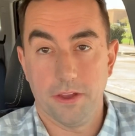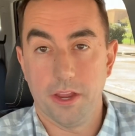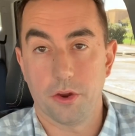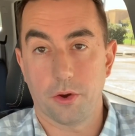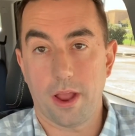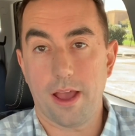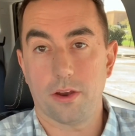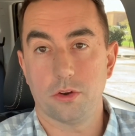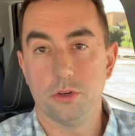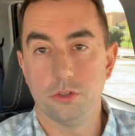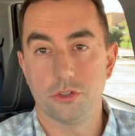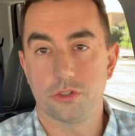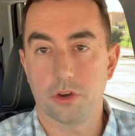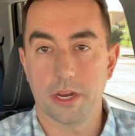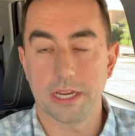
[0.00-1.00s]
figure out
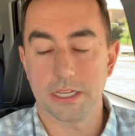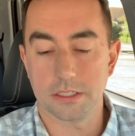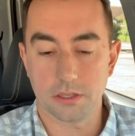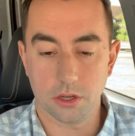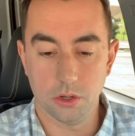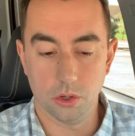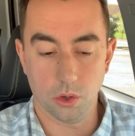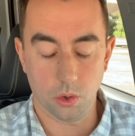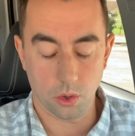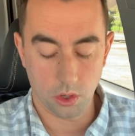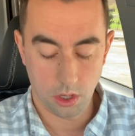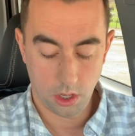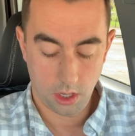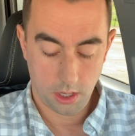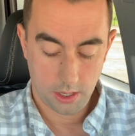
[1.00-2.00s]
whose drink is who.
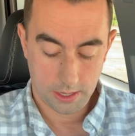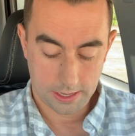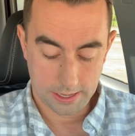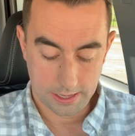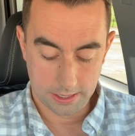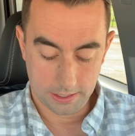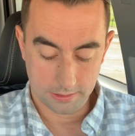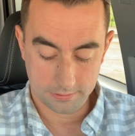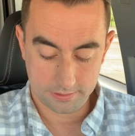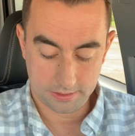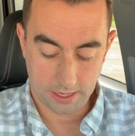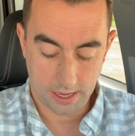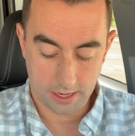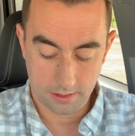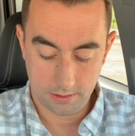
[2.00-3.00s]

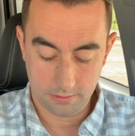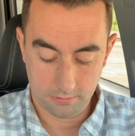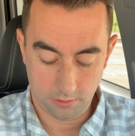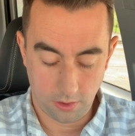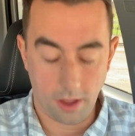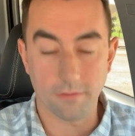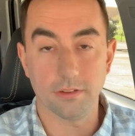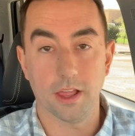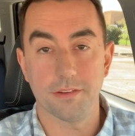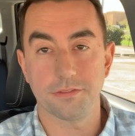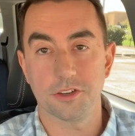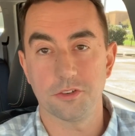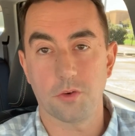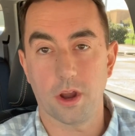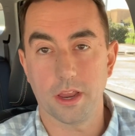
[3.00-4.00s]
Instead, you have
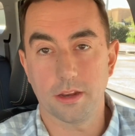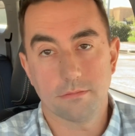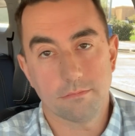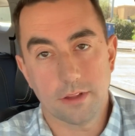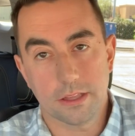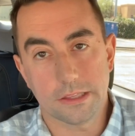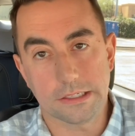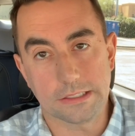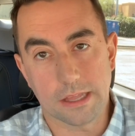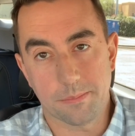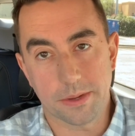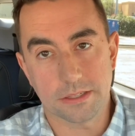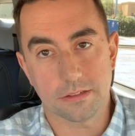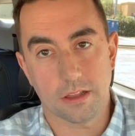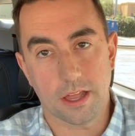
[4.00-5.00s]
left and right. I think that
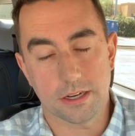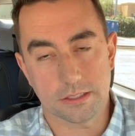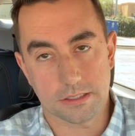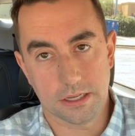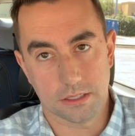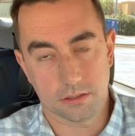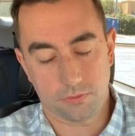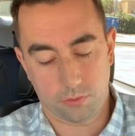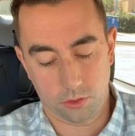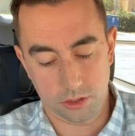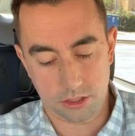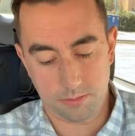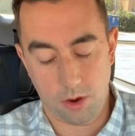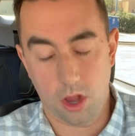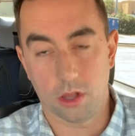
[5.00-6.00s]
makes a lot of sense for a
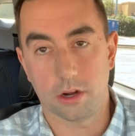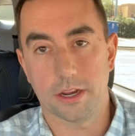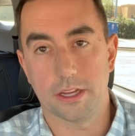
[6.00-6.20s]
smaller